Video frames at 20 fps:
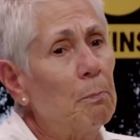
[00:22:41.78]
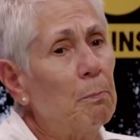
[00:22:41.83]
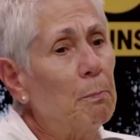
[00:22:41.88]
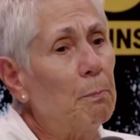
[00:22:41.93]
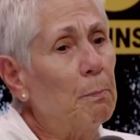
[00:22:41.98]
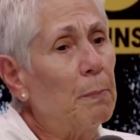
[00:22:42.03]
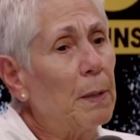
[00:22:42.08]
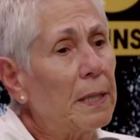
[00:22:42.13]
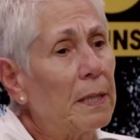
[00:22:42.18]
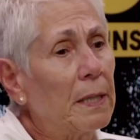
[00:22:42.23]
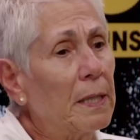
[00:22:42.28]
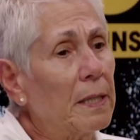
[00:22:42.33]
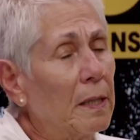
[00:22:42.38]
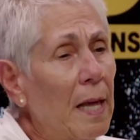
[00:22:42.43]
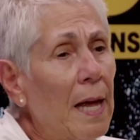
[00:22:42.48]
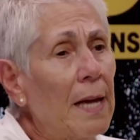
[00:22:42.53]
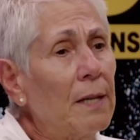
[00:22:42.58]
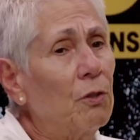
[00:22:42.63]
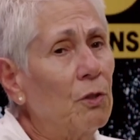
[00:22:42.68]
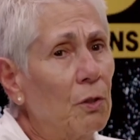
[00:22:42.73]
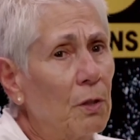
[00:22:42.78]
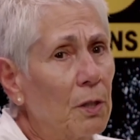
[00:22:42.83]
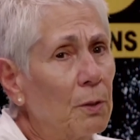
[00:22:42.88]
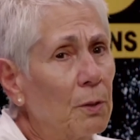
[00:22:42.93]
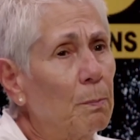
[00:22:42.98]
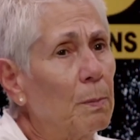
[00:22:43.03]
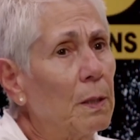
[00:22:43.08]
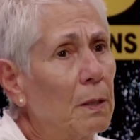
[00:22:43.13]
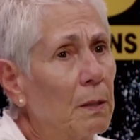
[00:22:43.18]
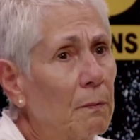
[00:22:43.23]
But the last year has
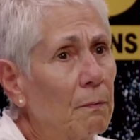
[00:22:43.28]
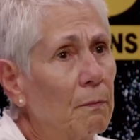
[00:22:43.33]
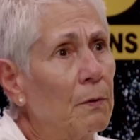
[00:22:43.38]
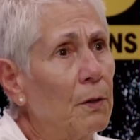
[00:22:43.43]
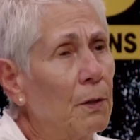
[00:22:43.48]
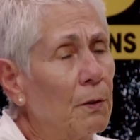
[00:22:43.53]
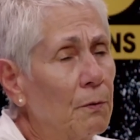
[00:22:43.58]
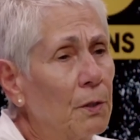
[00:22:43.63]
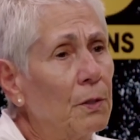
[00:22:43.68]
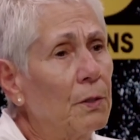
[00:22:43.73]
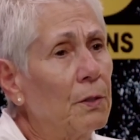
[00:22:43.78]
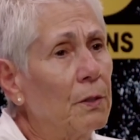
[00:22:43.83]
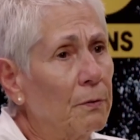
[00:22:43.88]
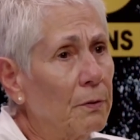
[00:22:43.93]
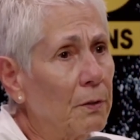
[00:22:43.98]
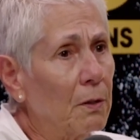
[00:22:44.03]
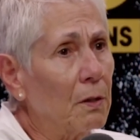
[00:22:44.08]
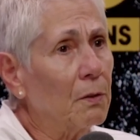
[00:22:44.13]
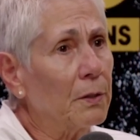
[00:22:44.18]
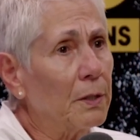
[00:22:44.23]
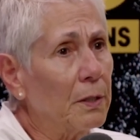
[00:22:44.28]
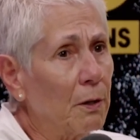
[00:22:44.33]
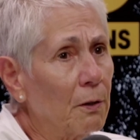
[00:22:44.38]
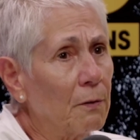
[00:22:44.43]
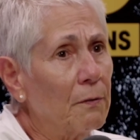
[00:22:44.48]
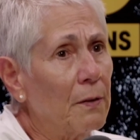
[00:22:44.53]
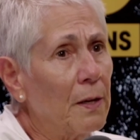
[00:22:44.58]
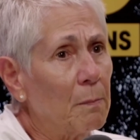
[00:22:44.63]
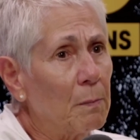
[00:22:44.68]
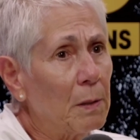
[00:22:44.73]
been very, very difficult in our
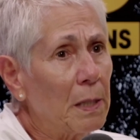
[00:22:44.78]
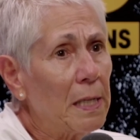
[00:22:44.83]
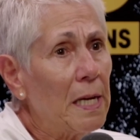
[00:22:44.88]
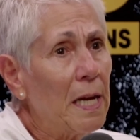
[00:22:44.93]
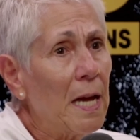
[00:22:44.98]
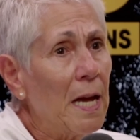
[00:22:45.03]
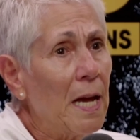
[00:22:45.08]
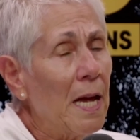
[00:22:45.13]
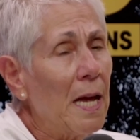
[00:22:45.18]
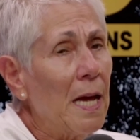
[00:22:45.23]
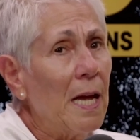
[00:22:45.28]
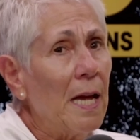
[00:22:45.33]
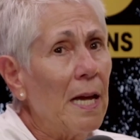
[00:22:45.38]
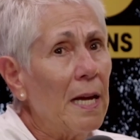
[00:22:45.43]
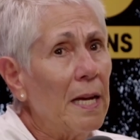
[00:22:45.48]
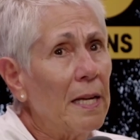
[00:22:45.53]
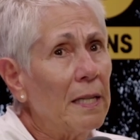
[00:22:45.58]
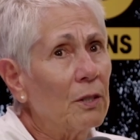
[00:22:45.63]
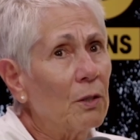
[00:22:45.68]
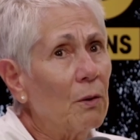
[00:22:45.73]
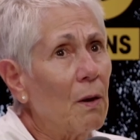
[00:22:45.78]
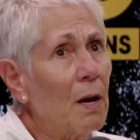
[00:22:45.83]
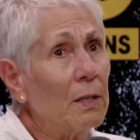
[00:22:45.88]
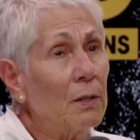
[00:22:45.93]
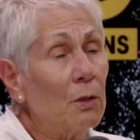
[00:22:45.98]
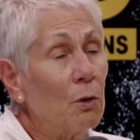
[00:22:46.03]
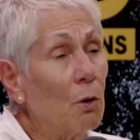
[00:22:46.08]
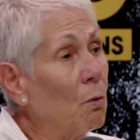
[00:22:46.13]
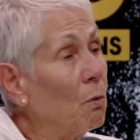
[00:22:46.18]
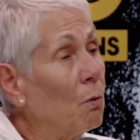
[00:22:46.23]
family. Mm -hmm. And so I
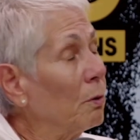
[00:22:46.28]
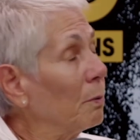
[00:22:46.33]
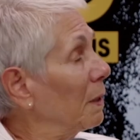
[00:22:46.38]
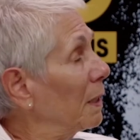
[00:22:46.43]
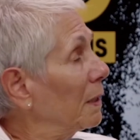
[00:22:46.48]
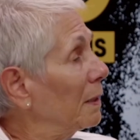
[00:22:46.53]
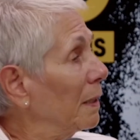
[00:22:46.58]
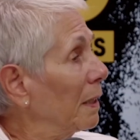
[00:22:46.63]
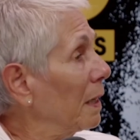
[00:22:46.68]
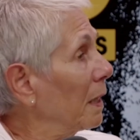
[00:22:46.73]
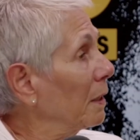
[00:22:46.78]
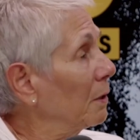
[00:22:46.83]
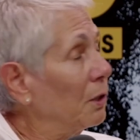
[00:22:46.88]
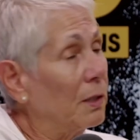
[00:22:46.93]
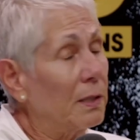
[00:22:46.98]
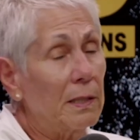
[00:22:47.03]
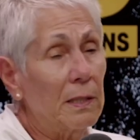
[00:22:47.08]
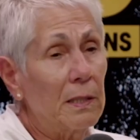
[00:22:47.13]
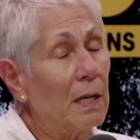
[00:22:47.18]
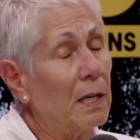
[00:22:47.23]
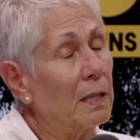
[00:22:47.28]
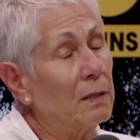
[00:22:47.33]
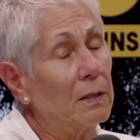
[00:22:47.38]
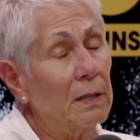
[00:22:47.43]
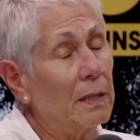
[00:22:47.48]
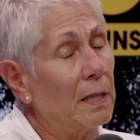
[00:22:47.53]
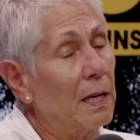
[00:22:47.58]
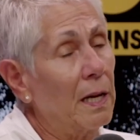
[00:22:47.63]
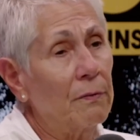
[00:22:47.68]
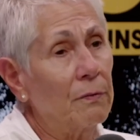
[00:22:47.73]
told him, I said, I just, I
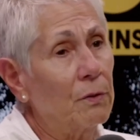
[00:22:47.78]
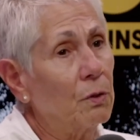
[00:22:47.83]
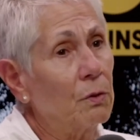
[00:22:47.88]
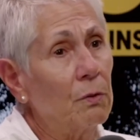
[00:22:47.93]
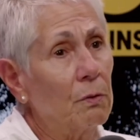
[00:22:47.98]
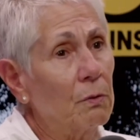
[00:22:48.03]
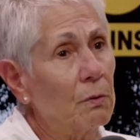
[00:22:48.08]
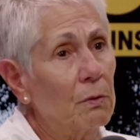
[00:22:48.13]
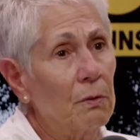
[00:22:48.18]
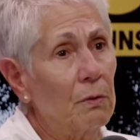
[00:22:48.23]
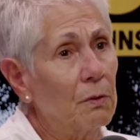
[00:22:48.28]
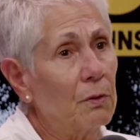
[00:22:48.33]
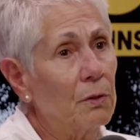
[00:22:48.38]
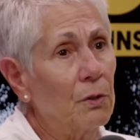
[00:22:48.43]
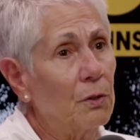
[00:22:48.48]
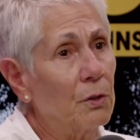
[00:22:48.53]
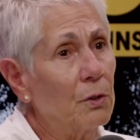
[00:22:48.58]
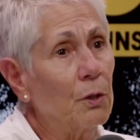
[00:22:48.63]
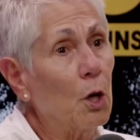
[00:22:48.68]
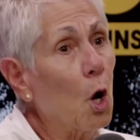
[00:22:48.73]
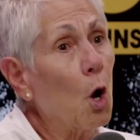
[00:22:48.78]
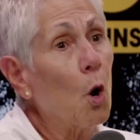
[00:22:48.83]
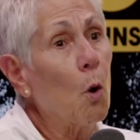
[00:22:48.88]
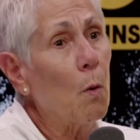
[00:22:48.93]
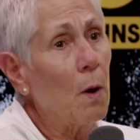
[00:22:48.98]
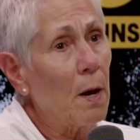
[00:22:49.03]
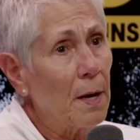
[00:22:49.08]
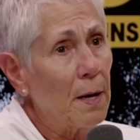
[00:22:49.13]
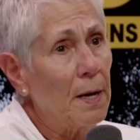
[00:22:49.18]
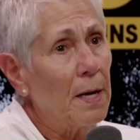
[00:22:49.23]
just have to, to go,
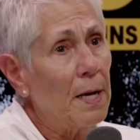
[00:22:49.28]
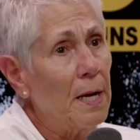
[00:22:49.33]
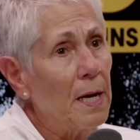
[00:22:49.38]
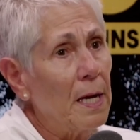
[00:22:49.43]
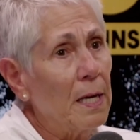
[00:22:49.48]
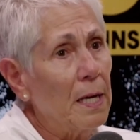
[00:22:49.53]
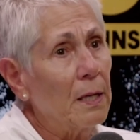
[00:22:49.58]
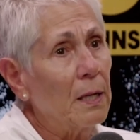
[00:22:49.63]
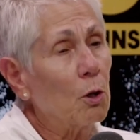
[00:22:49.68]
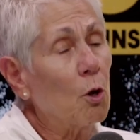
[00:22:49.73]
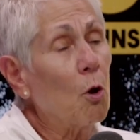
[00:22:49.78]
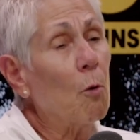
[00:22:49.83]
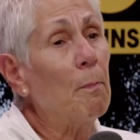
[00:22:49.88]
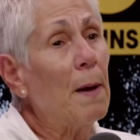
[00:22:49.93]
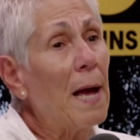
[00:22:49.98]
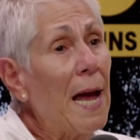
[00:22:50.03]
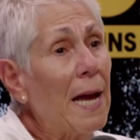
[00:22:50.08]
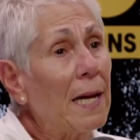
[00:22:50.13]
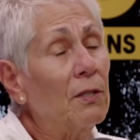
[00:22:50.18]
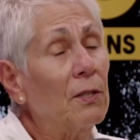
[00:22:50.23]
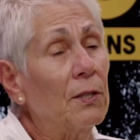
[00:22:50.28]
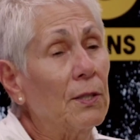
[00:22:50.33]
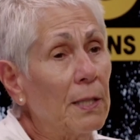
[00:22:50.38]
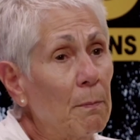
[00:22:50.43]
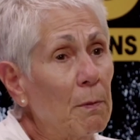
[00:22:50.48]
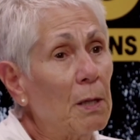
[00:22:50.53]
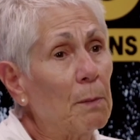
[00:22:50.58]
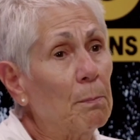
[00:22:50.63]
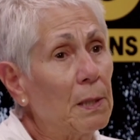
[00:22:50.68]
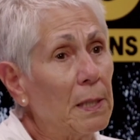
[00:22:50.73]
go mm -hmm. back to some
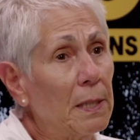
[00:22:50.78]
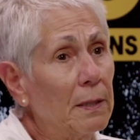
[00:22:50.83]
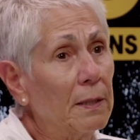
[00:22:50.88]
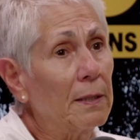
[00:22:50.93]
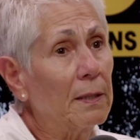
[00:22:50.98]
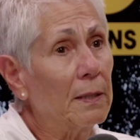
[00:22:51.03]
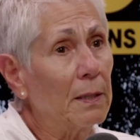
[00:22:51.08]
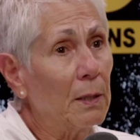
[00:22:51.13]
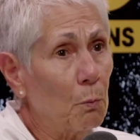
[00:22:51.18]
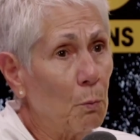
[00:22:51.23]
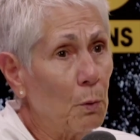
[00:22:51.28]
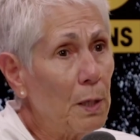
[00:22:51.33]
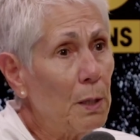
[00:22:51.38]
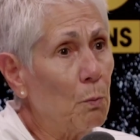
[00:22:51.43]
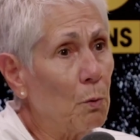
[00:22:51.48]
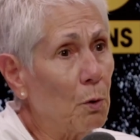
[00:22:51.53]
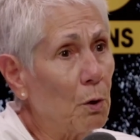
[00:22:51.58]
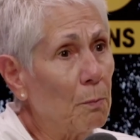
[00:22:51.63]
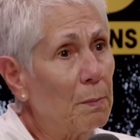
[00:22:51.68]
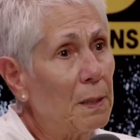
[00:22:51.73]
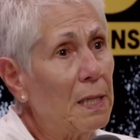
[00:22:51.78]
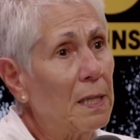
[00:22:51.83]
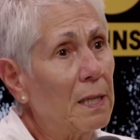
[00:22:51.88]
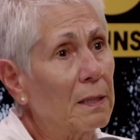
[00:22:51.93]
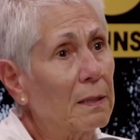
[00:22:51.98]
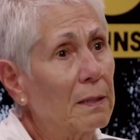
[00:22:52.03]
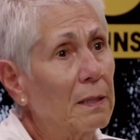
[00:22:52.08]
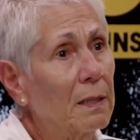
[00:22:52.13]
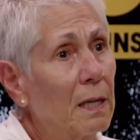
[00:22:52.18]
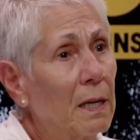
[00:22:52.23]
of the places that we were
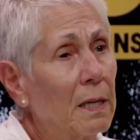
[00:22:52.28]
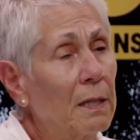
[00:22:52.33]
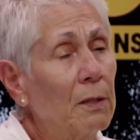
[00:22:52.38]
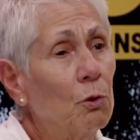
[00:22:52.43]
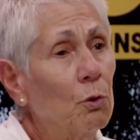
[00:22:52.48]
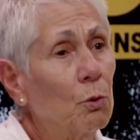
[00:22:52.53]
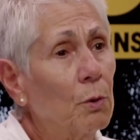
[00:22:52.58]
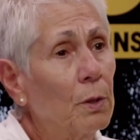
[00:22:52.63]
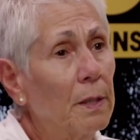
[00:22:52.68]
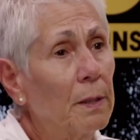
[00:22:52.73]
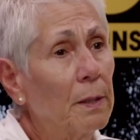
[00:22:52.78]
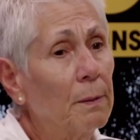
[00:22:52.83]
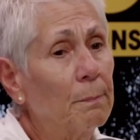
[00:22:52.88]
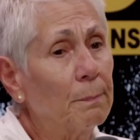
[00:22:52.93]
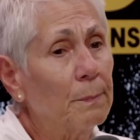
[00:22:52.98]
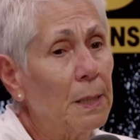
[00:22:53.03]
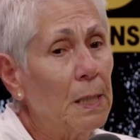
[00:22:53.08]
because I enjoyed them.